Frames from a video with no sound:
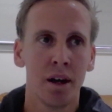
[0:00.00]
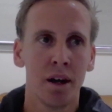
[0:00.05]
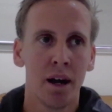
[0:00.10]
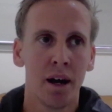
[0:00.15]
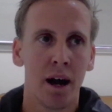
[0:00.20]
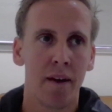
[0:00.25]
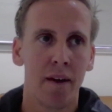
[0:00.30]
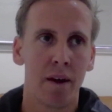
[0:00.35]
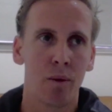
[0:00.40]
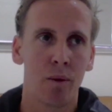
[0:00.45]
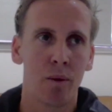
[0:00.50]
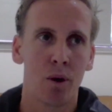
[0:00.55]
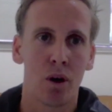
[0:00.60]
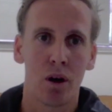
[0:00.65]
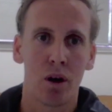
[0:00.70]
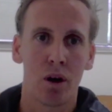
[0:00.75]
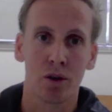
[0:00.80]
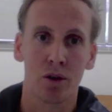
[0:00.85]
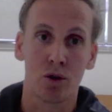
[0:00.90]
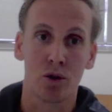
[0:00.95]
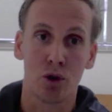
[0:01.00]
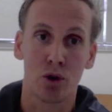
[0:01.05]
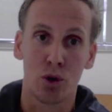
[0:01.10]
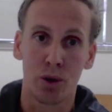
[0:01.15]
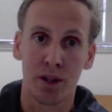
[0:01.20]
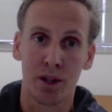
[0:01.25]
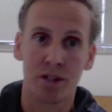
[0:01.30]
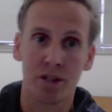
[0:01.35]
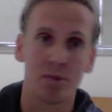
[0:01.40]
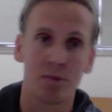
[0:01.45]
and then when I grew
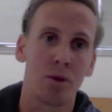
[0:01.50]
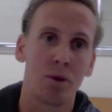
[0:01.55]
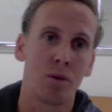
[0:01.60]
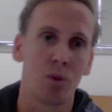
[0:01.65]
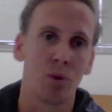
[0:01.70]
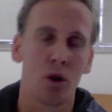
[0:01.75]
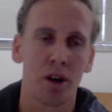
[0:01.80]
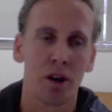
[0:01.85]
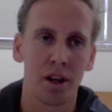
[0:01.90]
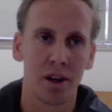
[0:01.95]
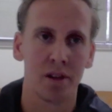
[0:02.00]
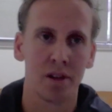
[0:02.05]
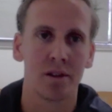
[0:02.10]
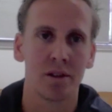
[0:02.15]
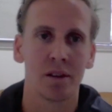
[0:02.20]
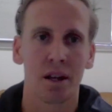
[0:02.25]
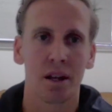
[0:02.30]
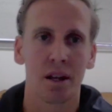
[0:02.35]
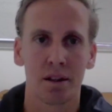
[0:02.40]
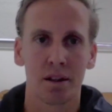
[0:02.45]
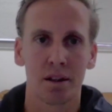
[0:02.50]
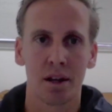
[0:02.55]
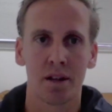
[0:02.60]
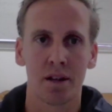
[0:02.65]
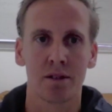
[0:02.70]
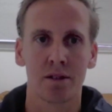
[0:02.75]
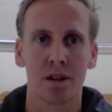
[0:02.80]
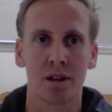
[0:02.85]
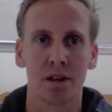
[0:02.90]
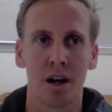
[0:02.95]
into my body and
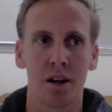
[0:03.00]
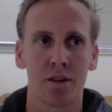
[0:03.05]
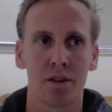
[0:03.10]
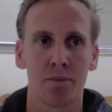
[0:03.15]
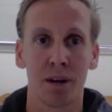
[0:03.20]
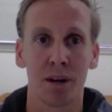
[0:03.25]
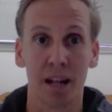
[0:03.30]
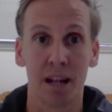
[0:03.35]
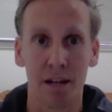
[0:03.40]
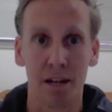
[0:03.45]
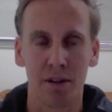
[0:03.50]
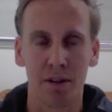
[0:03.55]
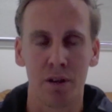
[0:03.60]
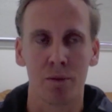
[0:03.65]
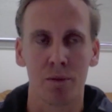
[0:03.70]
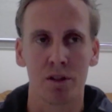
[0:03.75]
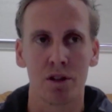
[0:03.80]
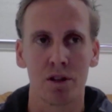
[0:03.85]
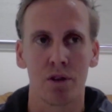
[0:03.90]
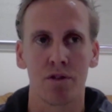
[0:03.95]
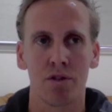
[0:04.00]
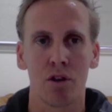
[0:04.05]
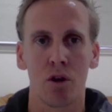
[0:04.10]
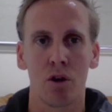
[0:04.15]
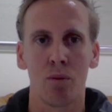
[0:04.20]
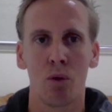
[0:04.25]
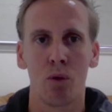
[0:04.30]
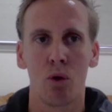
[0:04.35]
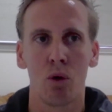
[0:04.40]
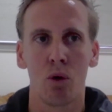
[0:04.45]
started believing in myself a
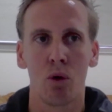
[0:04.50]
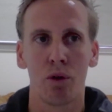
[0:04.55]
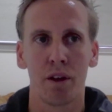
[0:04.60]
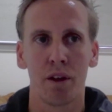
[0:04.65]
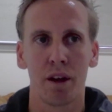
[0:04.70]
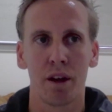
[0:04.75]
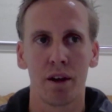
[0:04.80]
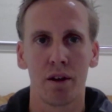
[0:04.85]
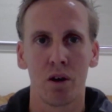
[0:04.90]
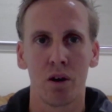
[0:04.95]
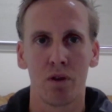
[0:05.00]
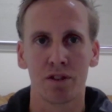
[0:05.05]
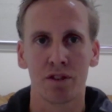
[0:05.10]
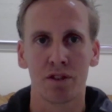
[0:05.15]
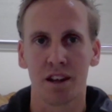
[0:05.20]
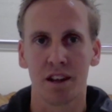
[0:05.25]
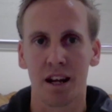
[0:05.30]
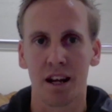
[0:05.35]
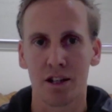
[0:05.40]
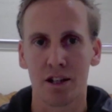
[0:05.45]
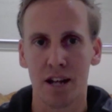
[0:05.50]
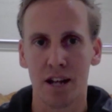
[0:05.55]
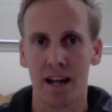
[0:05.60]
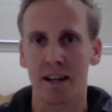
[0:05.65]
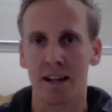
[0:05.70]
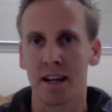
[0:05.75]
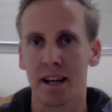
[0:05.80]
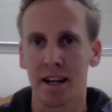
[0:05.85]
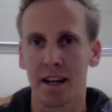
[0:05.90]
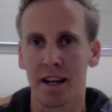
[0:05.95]
lot more, then obviously that
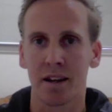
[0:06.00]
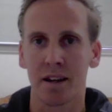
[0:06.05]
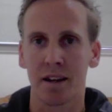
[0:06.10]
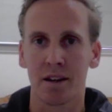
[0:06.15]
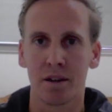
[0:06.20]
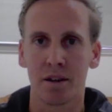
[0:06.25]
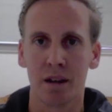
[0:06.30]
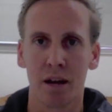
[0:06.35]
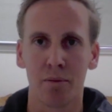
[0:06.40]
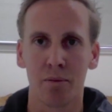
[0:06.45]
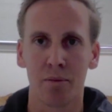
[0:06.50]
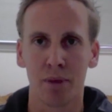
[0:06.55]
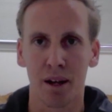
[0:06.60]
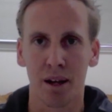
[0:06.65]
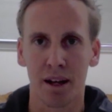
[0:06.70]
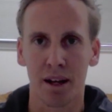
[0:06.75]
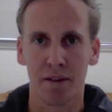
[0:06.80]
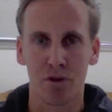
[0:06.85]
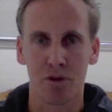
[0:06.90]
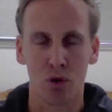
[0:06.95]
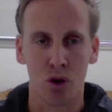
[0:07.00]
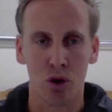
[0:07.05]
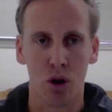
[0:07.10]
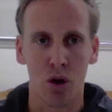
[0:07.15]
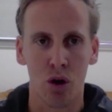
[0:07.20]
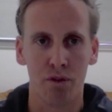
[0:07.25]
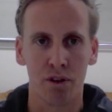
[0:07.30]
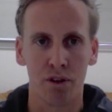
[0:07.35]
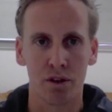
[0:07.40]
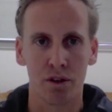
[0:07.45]
technique and belief took
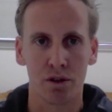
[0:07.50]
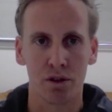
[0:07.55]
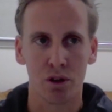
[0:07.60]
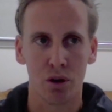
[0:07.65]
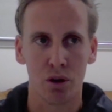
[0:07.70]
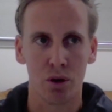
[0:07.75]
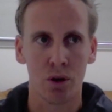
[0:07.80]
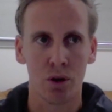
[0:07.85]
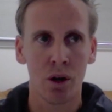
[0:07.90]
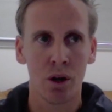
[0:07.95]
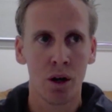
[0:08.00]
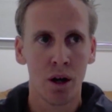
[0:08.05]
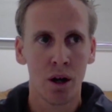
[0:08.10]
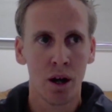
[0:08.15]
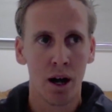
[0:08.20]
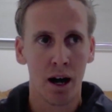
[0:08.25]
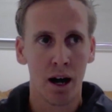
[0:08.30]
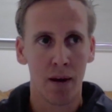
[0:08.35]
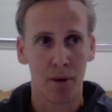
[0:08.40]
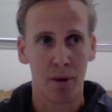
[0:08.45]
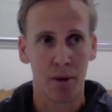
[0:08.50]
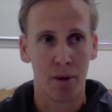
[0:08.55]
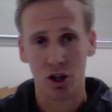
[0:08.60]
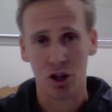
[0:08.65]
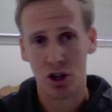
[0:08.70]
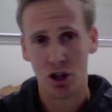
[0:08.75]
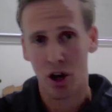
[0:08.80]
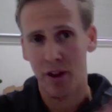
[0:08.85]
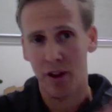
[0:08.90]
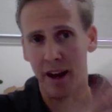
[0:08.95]
over. So, but I
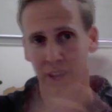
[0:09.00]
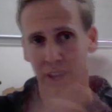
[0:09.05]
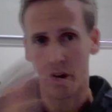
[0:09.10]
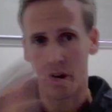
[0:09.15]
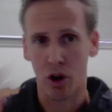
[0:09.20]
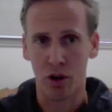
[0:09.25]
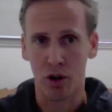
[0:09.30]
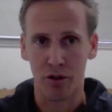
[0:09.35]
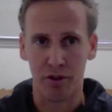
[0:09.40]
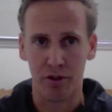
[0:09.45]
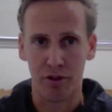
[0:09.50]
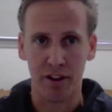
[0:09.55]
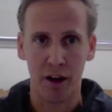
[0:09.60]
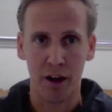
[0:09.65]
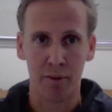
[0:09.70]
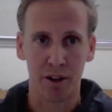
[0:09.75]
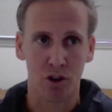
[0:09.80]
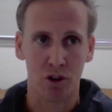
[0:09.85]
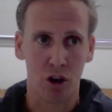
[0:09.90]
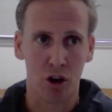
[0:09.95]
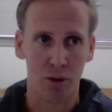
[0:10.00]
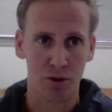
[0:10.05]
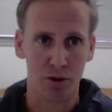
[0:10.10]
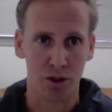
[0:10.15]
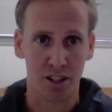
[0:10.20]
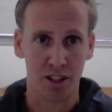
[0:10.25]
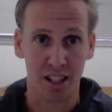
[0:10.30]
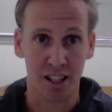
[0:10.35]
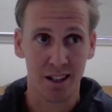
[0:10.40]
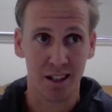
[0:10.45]
showed that curve of how many times
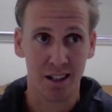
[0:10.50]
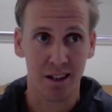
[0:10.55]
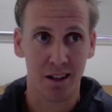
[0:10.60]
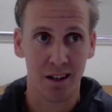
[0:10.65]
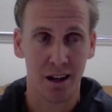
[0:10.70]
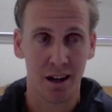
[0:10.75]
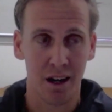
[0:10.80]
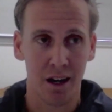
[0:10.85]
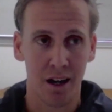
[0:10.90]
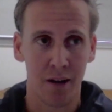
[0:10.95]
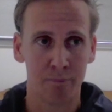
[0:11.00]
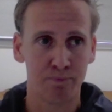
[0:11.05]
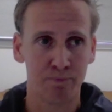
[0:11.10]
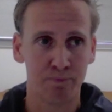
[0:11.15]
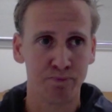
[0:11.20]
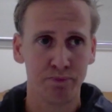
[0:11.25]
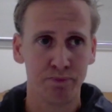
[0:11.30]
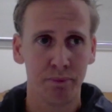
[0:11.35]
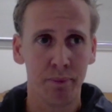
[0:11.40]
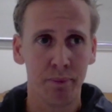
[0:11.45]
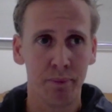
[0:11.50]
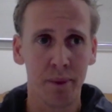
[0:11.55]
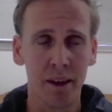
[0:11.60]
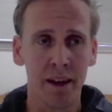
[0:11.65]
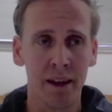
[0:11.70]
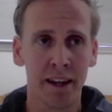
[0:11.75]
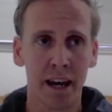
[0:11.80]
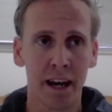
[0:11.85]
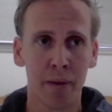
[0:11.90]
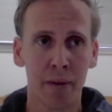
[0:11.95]
I didn't
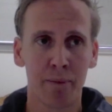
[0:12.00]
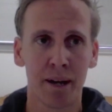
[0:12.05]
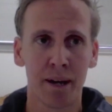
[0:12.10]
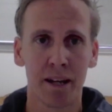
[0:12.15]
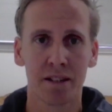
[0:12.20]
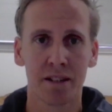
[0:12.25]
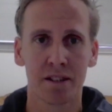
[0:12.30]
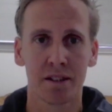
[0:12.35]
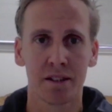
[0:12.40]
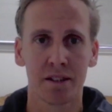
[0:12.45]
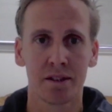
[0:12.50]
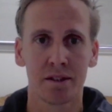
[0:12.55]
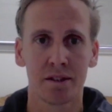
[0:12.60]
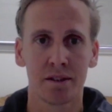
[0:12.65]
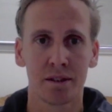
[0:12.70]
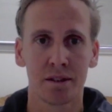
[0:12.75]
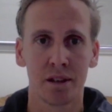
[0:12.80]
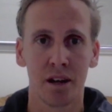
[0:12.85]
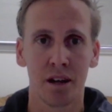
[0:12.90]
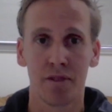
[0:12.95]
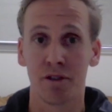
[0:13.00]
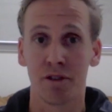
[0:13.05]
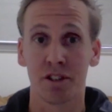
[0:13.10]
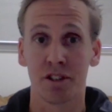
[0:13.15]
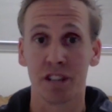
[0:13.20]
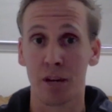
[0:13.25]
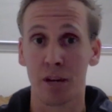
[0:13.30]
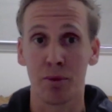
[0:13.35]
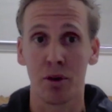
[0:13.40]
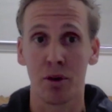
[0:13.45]
get picked. And for
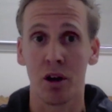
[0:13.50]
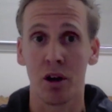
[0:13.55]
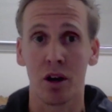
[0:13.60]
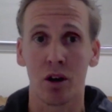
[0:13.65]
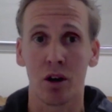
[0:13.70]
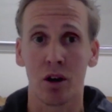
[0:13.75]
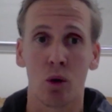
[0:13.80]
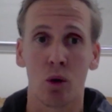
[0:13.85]
example, like I